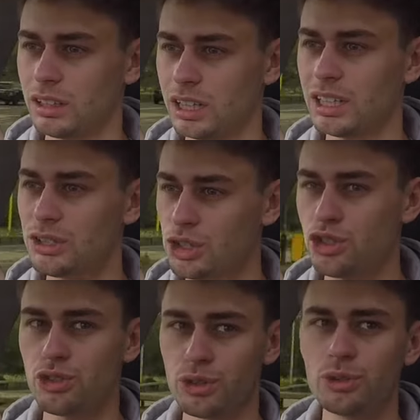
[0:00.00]
Then it is a
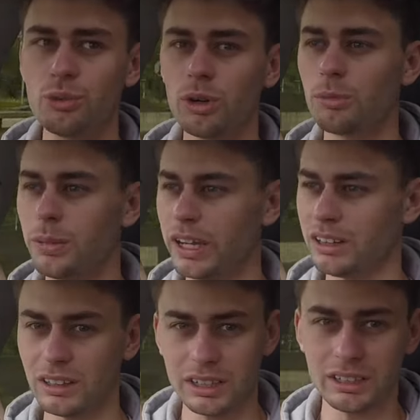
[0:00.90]
true one
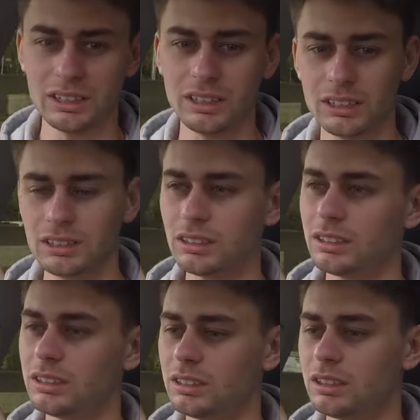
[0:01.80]
pedal car.
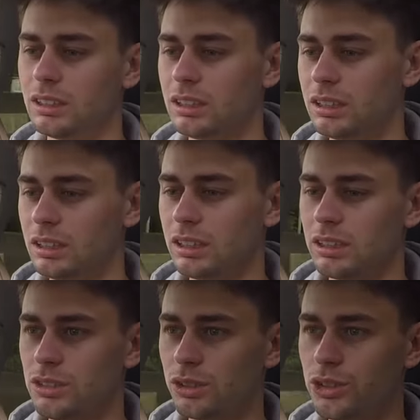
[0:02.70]

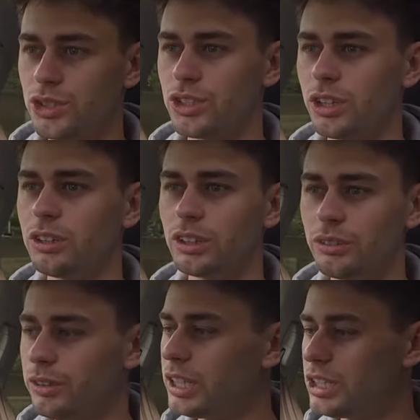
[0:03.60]
It's not just turning
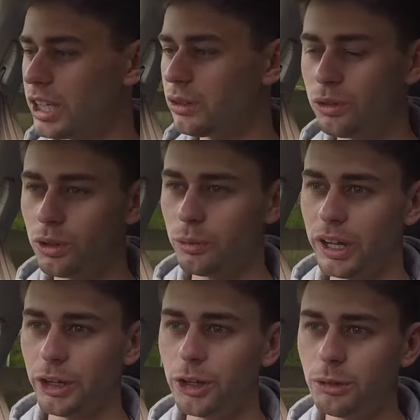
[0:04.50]
the regen all the
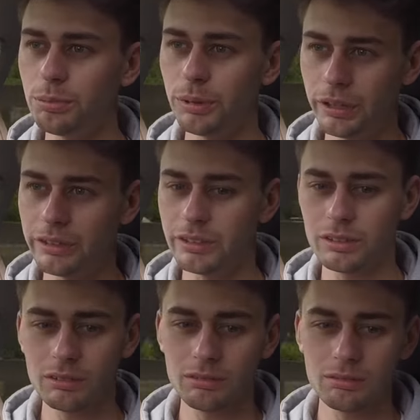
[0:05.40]
way up,
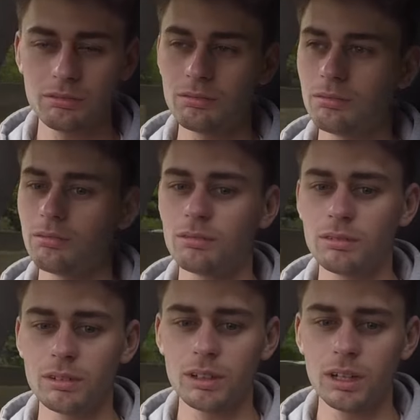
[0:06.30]
it's
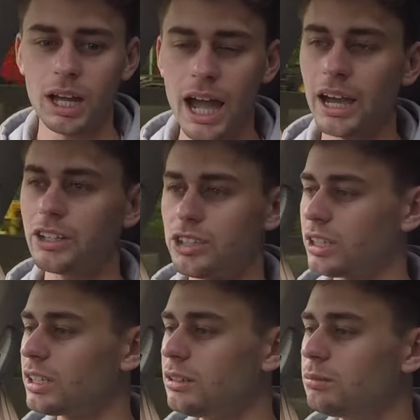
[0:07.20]

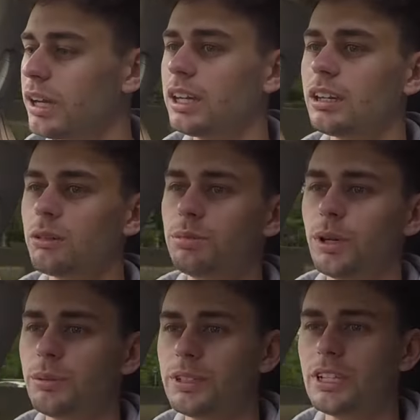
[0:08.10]
actually making a
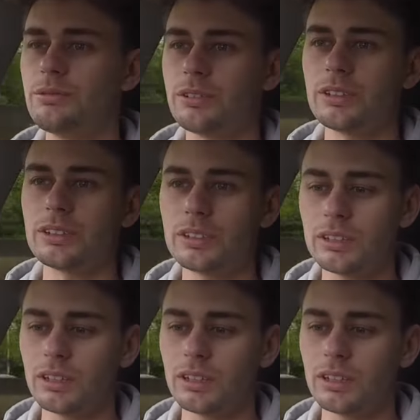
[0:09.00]
proper difference.